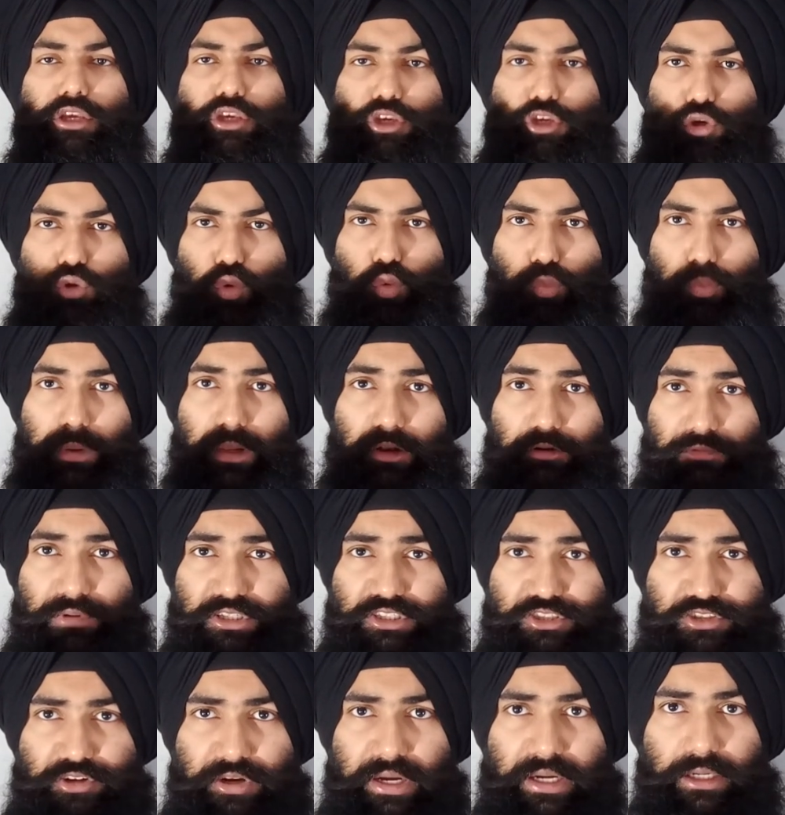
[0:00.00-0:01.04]
you will
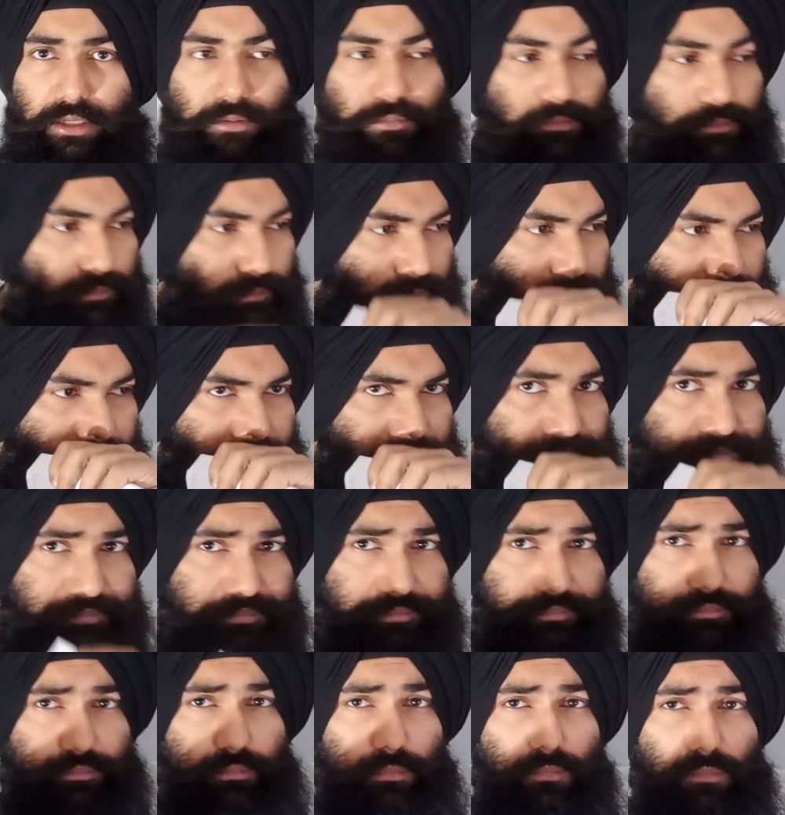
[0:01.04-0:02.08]
restrict
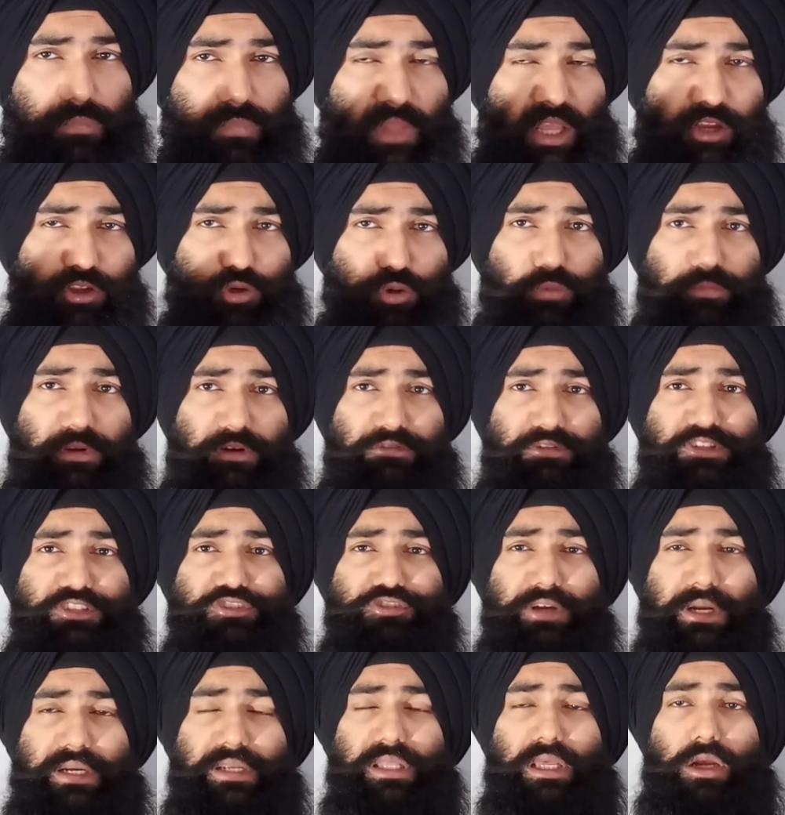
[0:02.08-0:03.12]

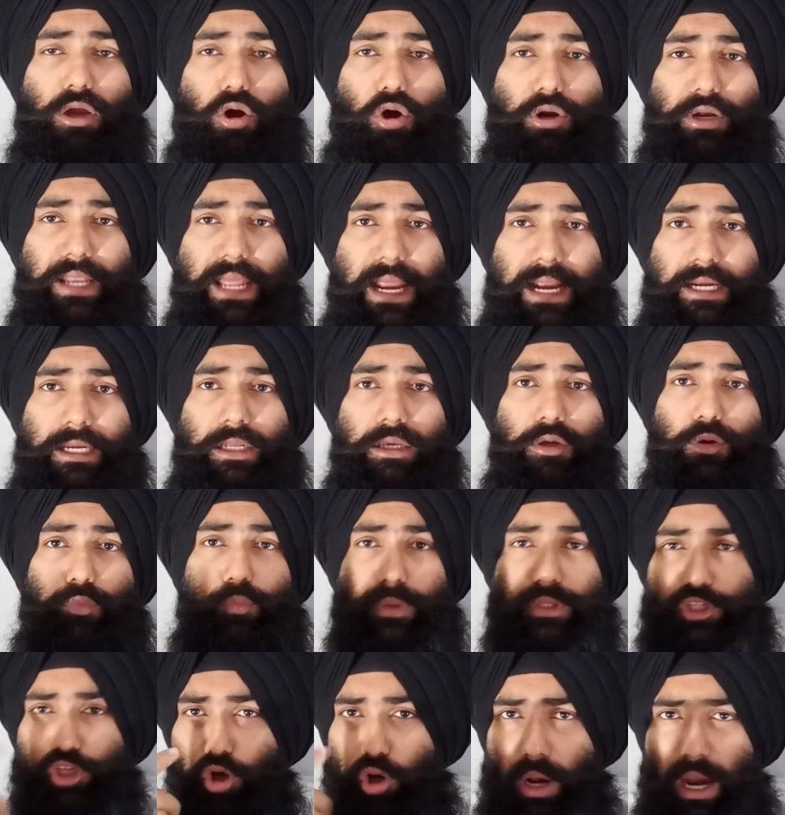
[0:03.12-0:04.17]
the
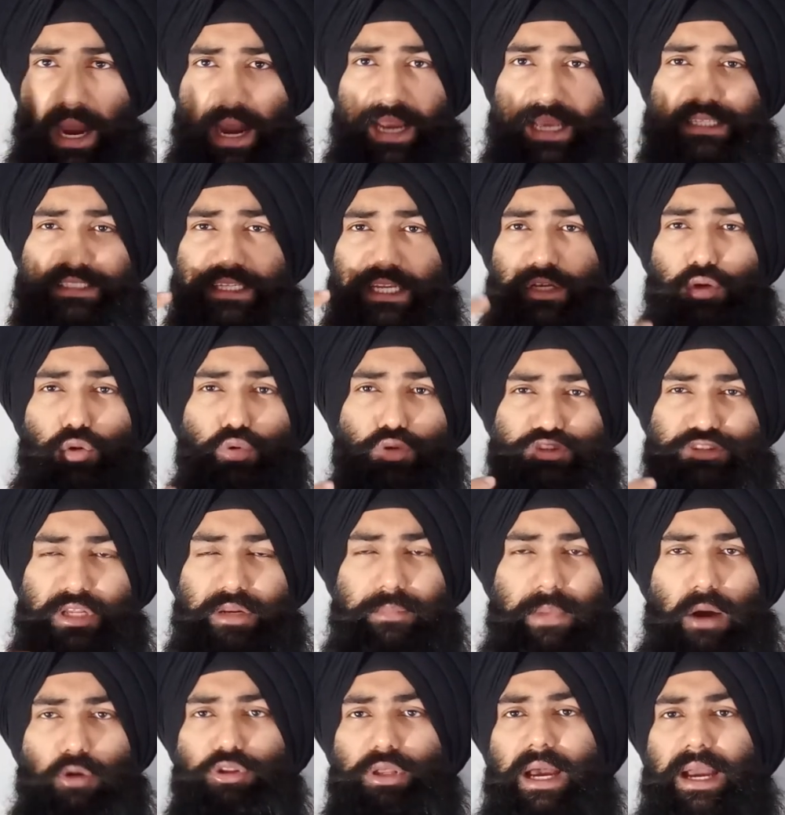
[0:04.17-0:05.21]
contact with your eyes and nose
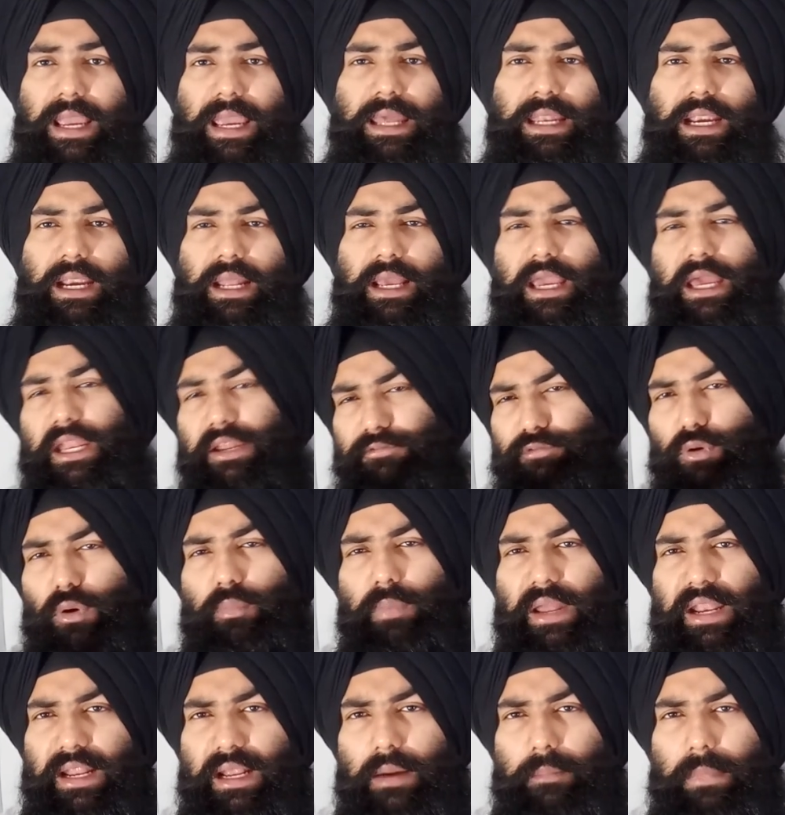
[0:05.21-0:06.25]
and mouth again and again if
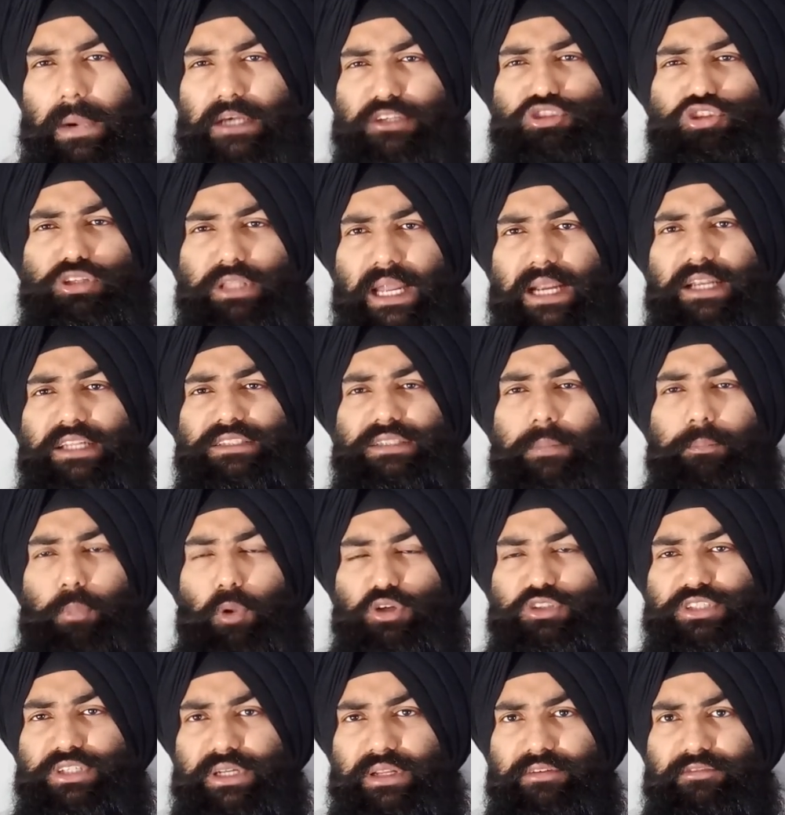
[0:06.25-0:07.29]
you are wearing a mask. So that is a
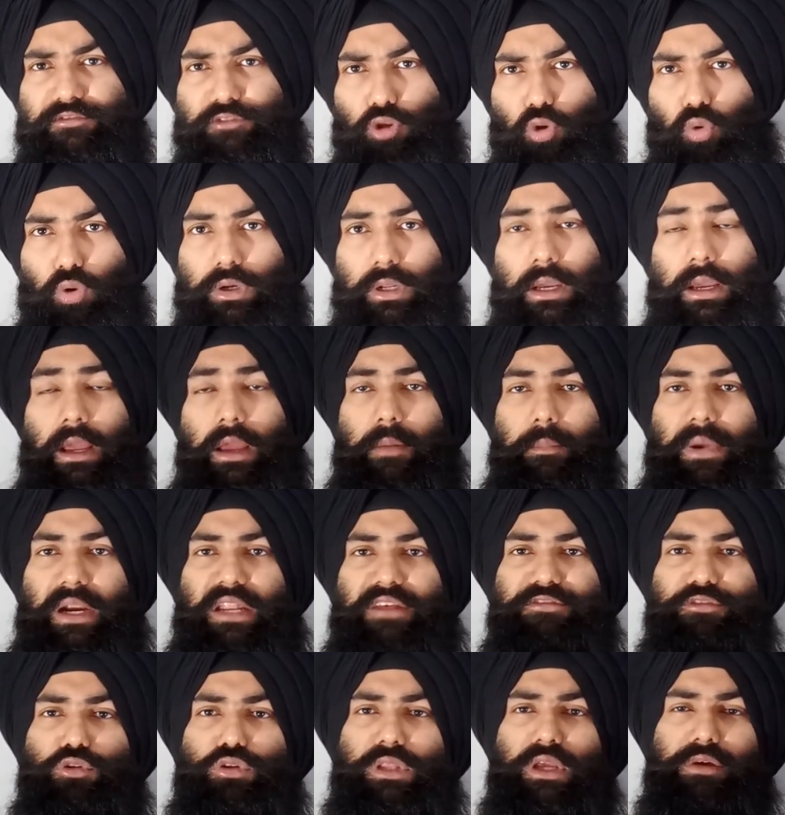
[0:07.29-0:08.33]
positive note.
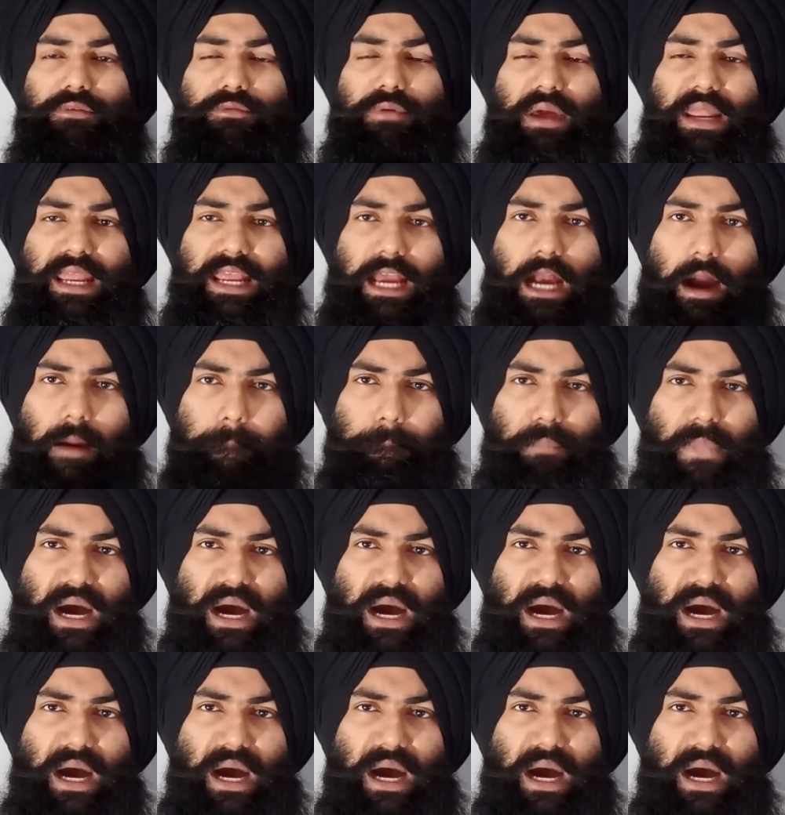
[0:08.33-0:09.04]
But if you think wearing a